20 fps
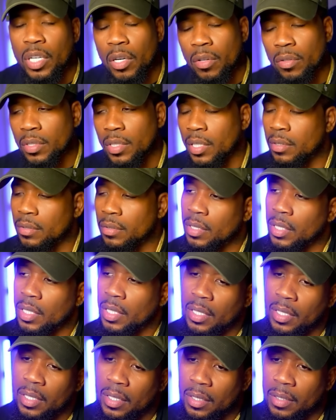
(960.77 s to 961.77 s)
don't know.
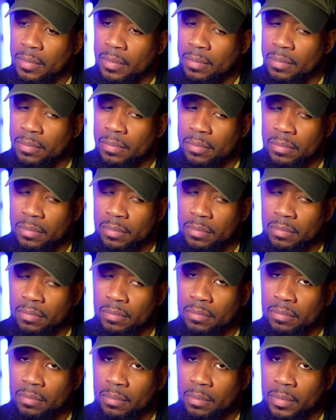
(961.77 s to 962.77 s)

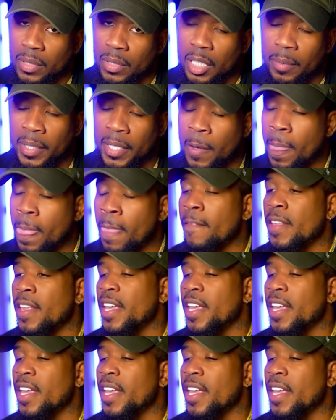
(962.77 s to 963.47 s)
Yeah, man.